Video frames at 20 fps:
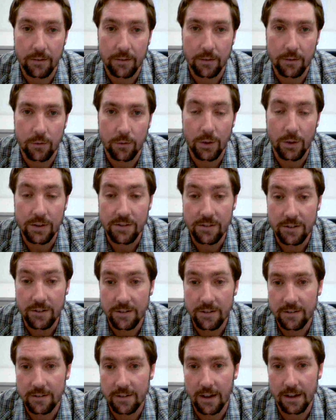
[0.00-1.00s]

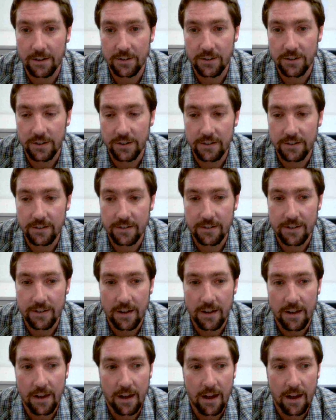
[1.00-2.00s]
questions such as
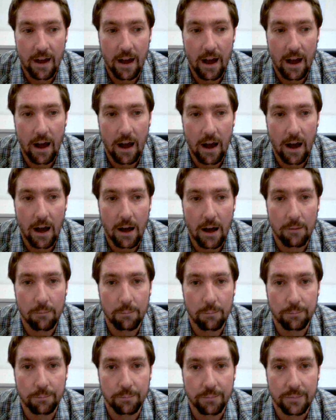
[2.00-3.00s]

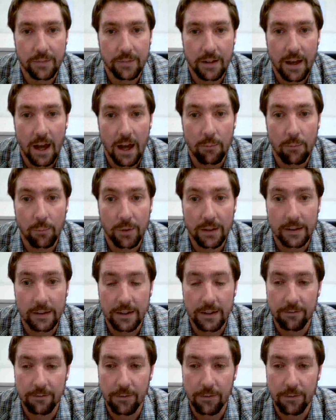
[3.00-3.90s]
can we live